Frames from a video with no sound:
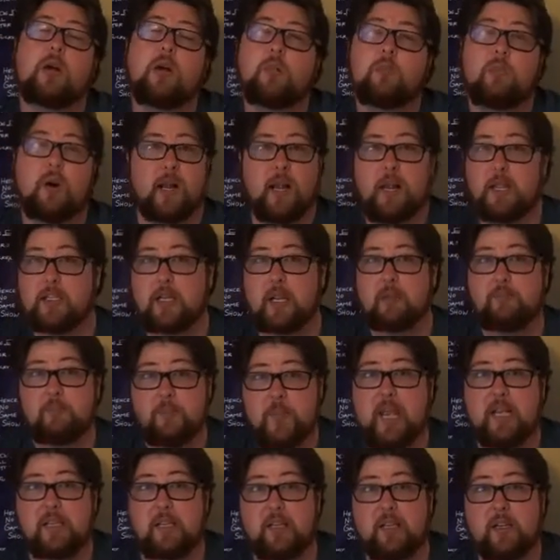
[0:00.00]
But it's an
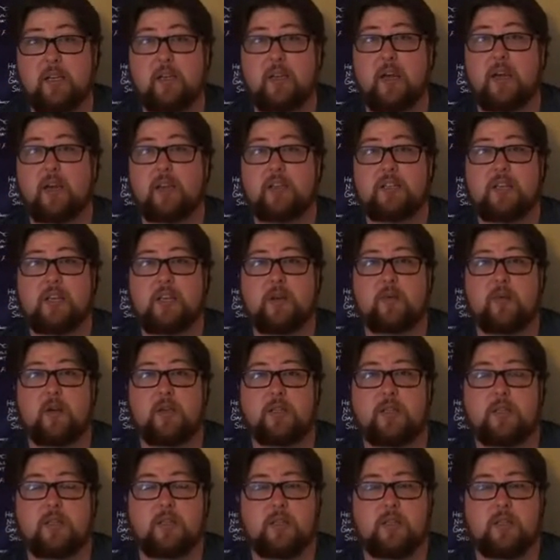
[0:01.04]
amazing sequence.